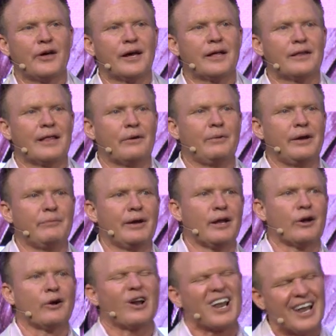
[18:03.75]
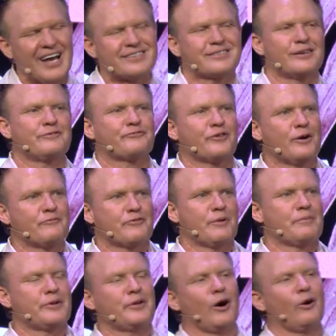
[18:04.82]
thing that we learn a lesson
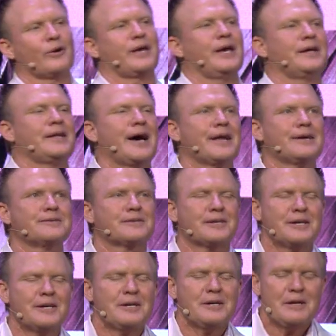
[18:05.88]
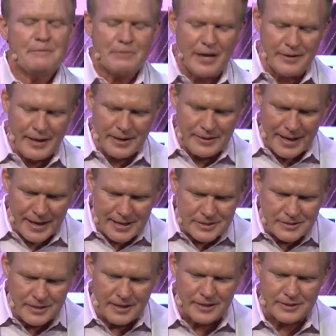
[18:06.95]
from the donkey, and that is
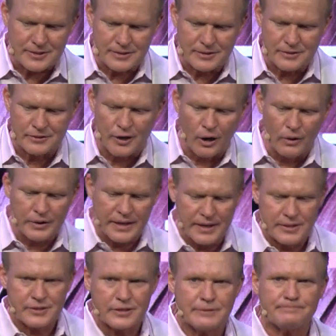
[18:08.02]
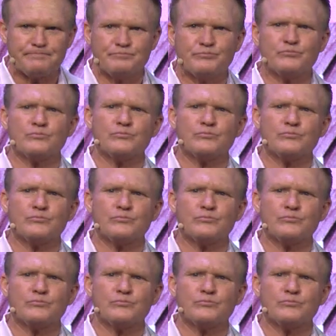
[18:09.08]
this. Donkeys,